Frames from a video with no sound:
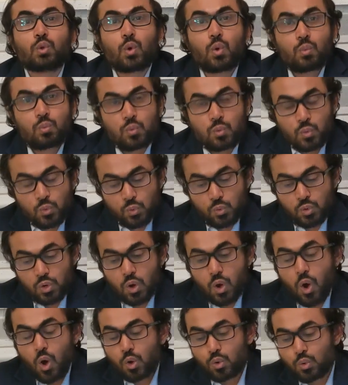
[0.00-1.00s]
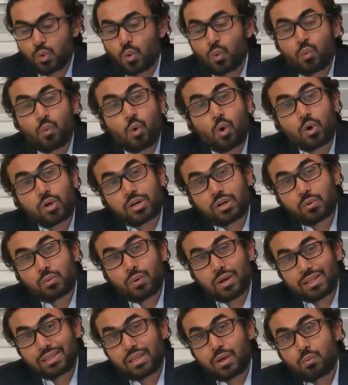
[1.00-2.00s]
no food or no water
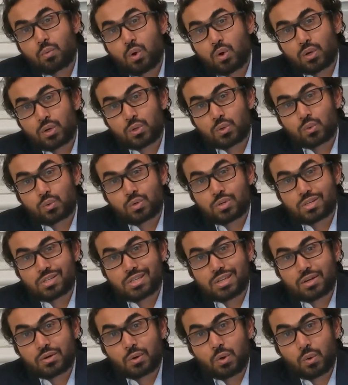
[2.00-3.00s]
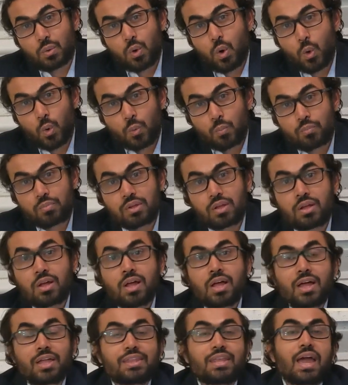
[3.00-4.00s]
while they are walking towards their home.
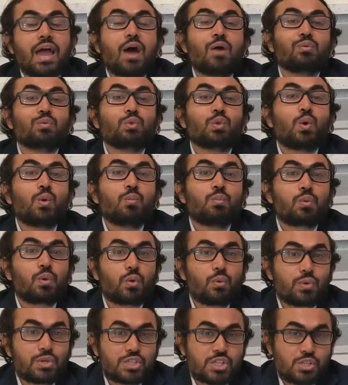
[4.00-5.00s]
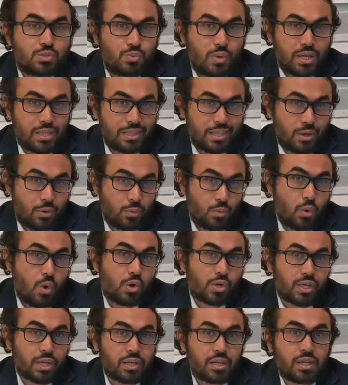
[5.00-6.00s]
They have no provisions while they are
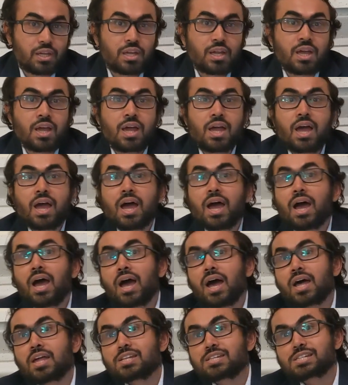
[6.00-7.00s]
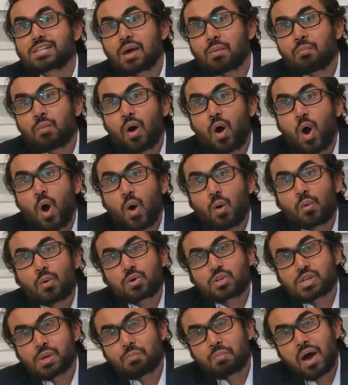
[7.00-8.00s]
walking.
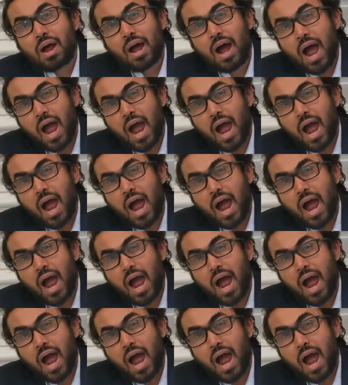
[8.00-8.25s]
Some are